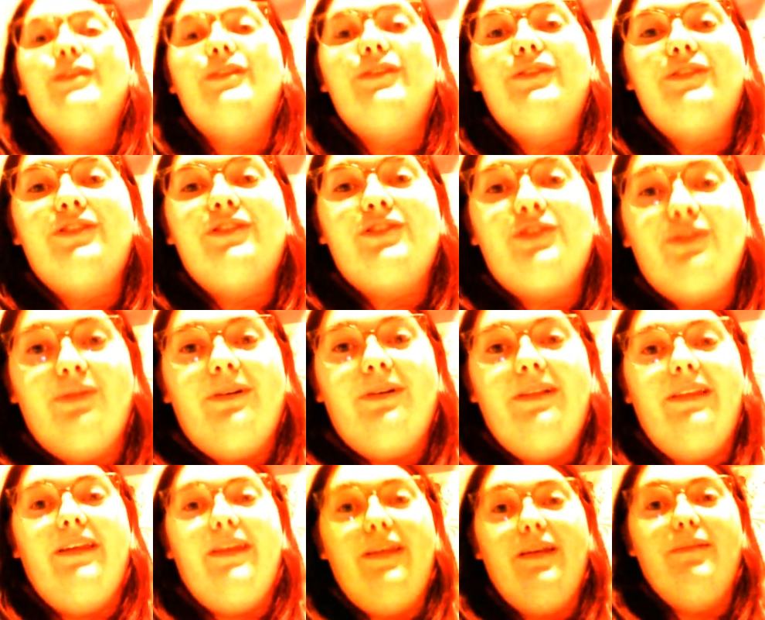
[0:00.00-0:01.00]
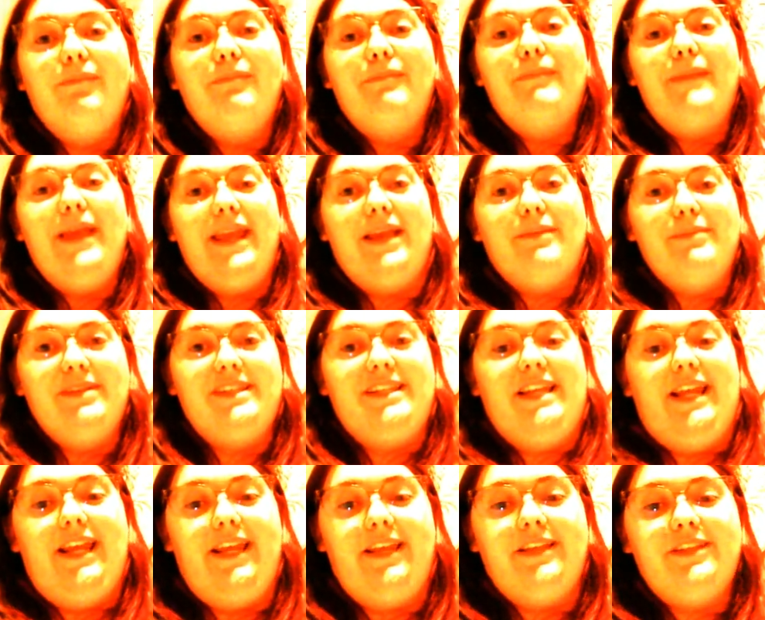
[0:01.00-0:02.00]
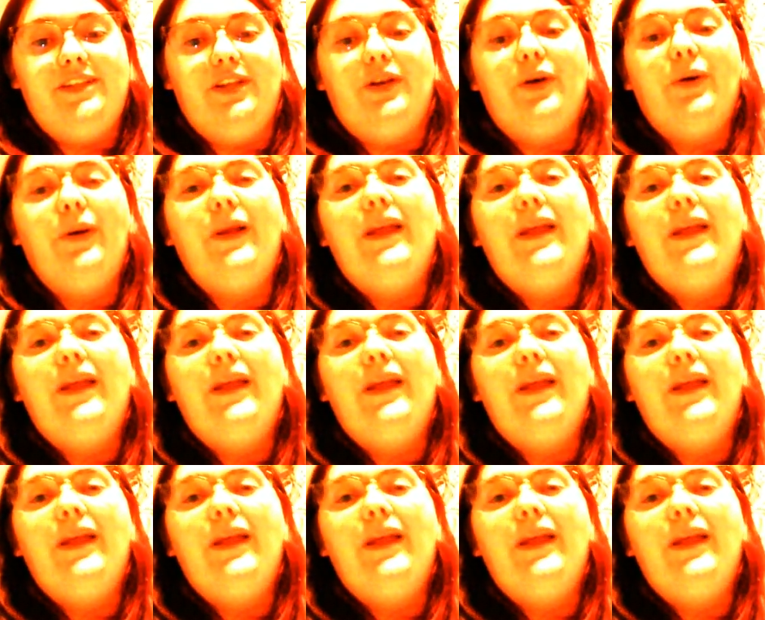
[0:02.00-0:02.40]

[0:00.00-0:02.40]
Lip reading: surely make a mistake. So